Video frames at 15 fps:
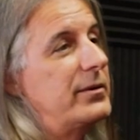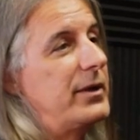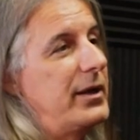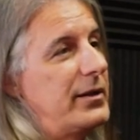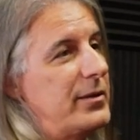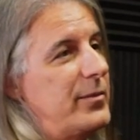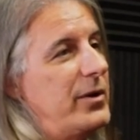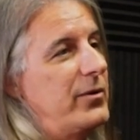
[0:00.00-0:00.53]

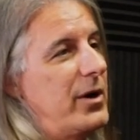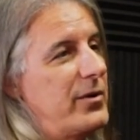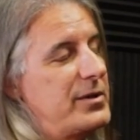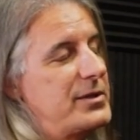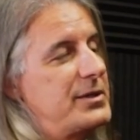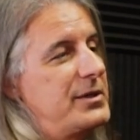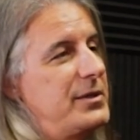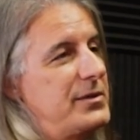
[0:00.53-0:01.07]
Yeah, wow. the Monroe
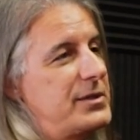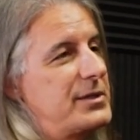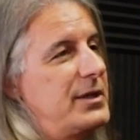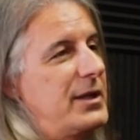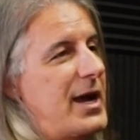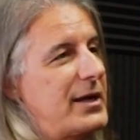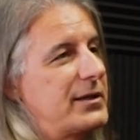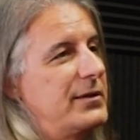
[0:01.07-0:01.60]
Institute's
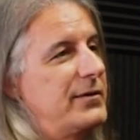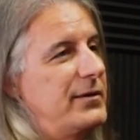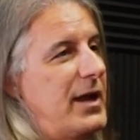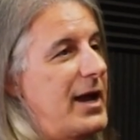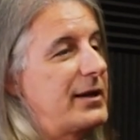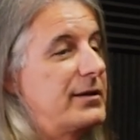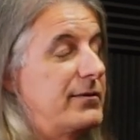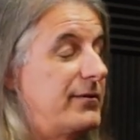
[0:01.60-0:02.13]
still active.
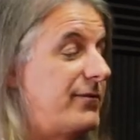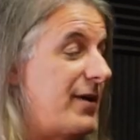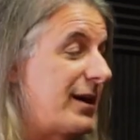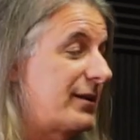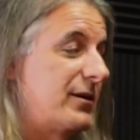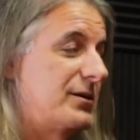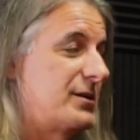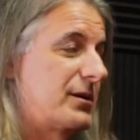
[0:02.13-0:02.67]
Active. In
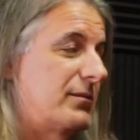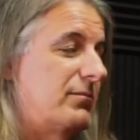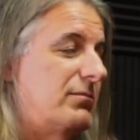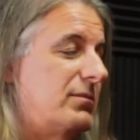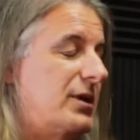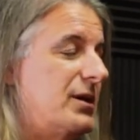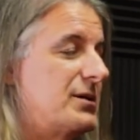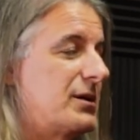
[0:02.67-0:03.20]
fact, there's a
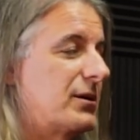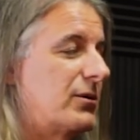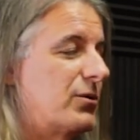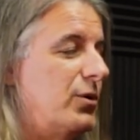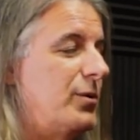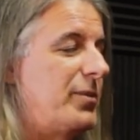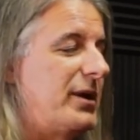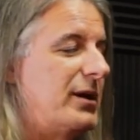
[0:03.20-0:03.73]
there's a
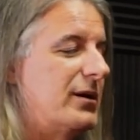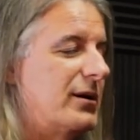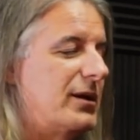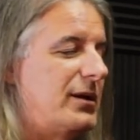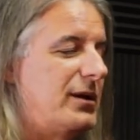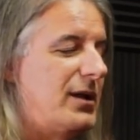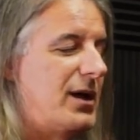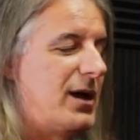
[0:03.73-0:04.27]
group here
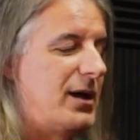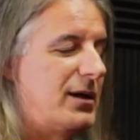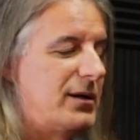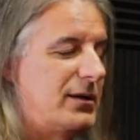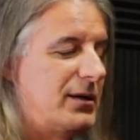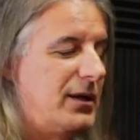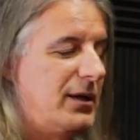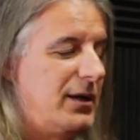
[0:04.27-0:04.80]
in
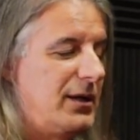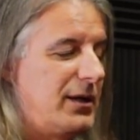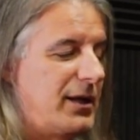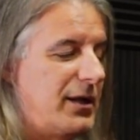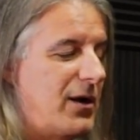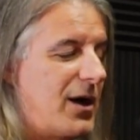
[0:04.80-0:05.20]
uh, in